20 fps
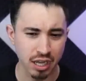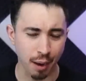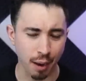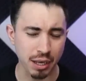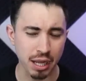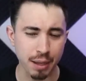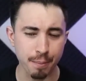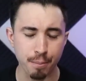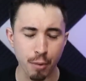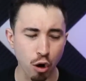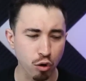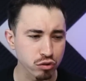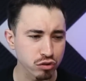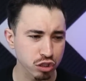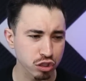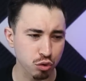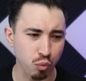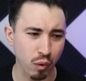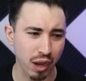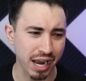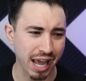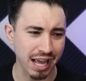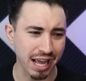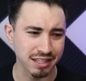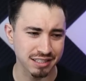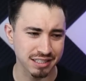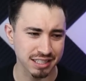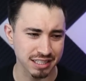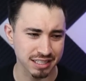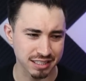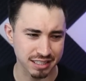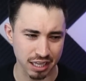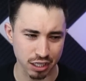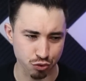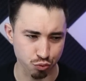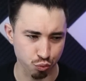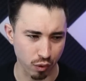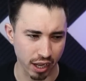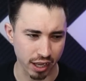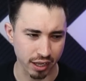I mean, it mostly went NC
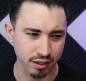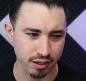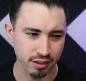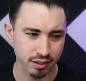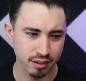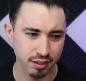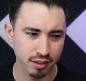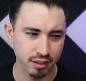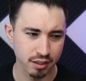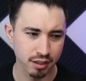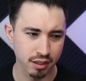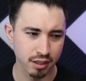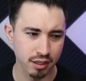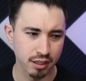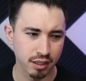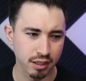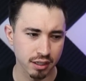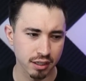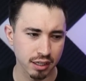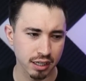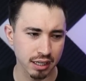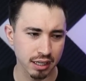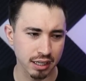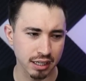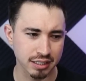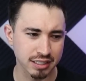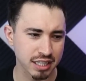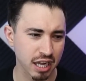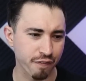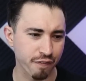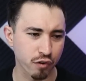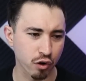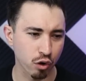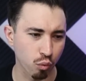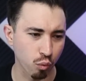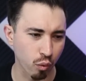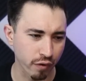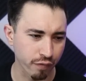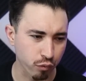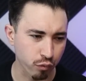State's way, except for
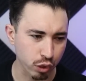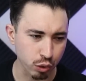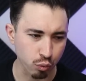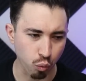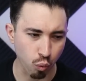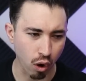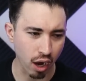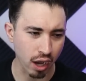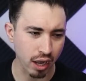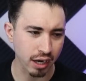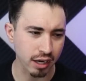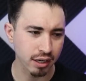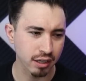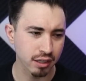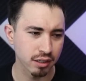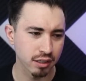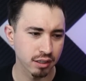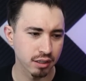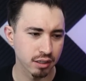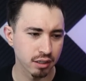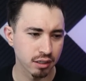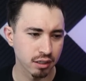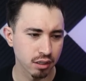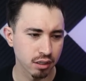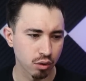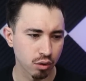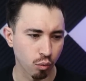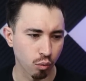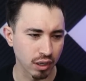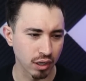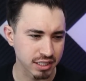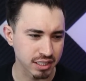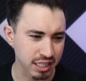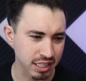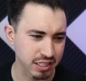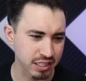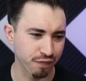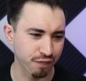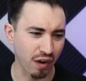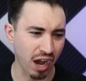141,
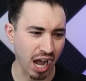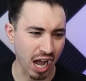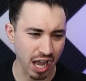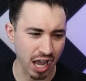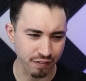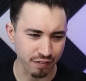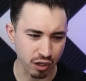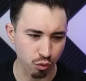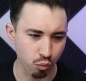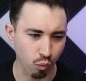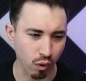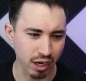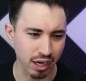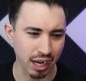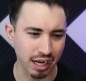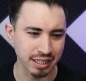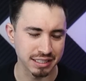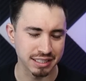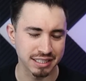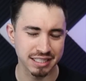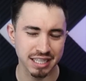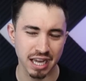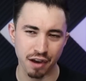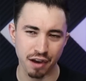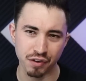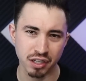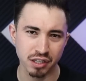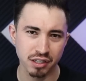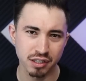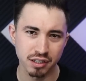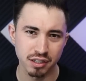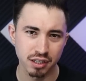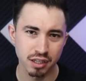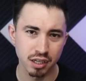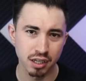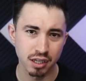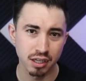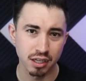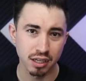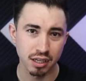165, and 197.
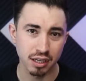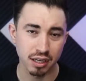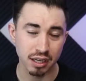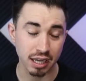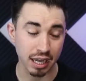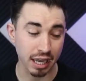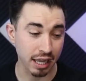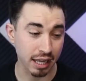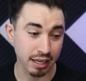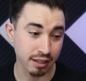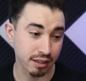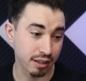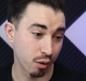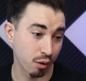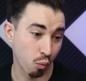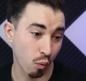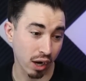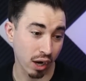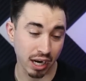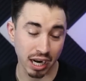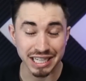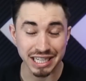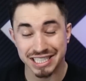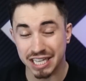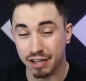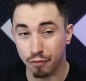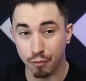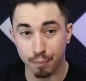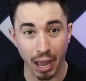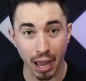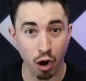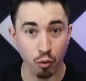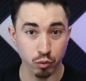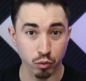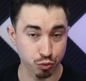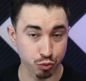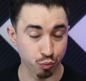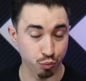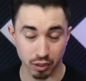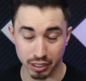And that 197 bout,
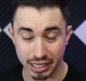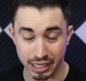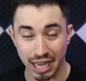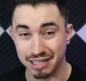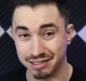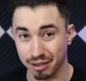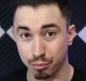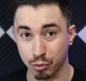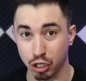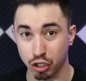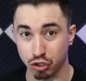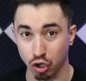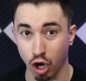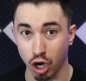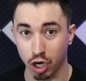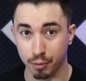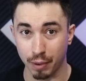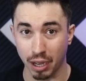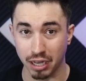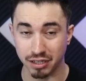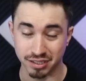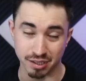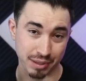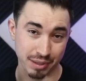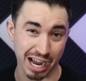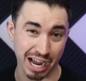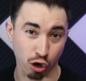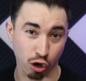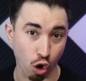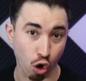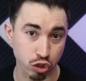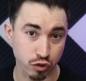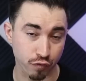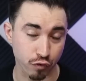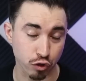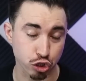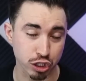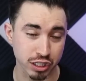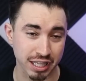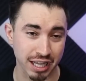which, yes, I'm going to talk about some of that
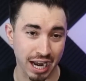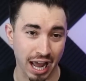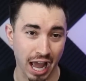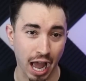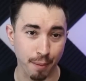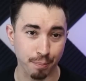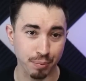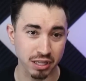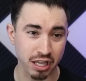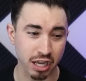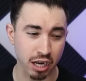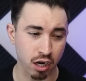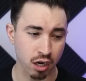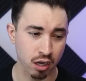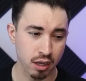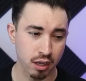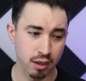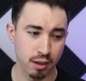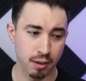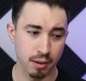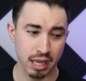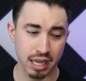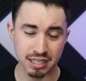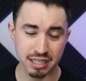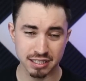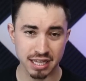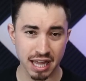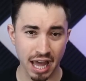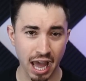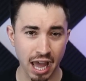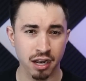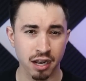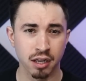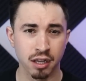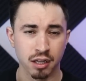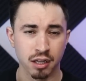controversy that happened there, is that,